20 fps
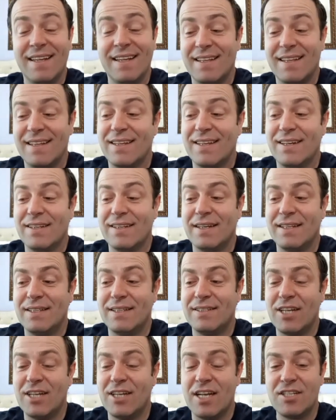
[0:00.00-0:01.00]
The
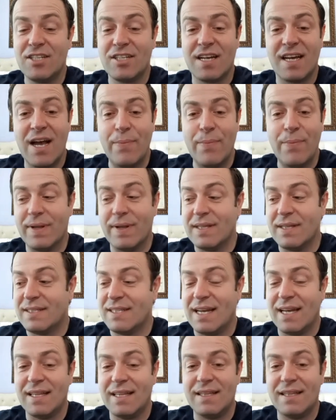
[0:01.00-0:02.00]
judge got up and
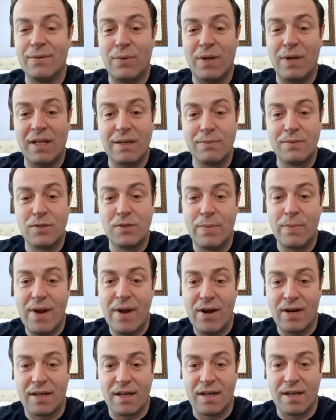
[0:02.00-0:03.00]
said, welcome to
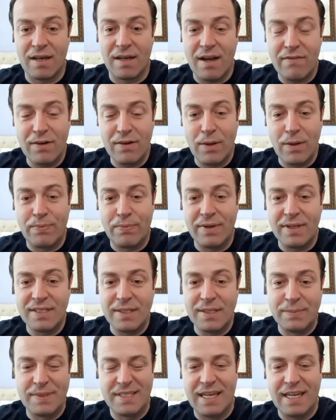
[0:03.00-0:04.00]
America. Gavrilo
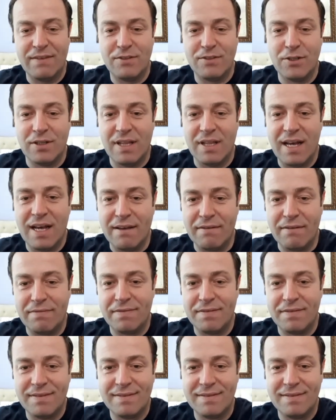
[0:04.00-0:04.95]
Princip saved your life.